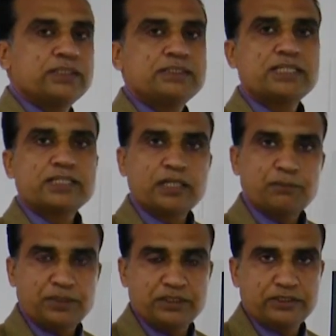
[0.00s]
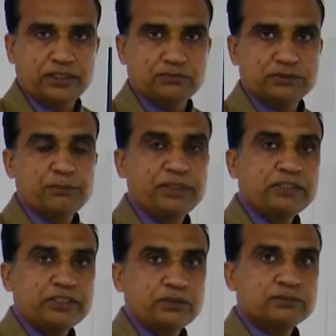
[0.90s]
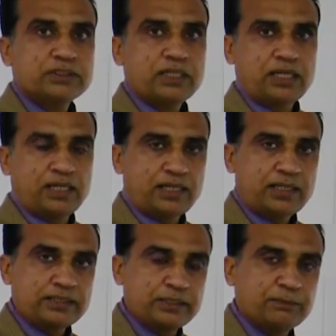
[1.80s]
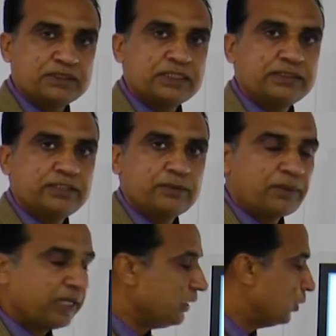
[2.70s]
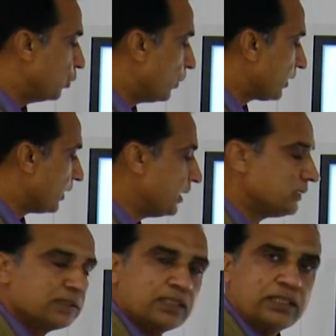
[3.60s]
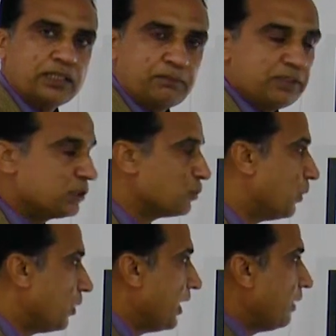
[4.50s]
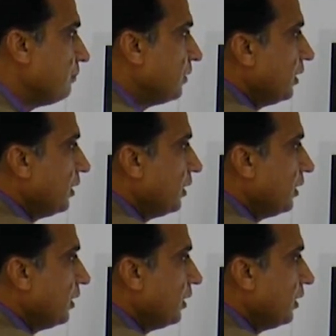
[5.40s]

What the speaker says: These are the main terms. Main terms are represented by lowercase means small m,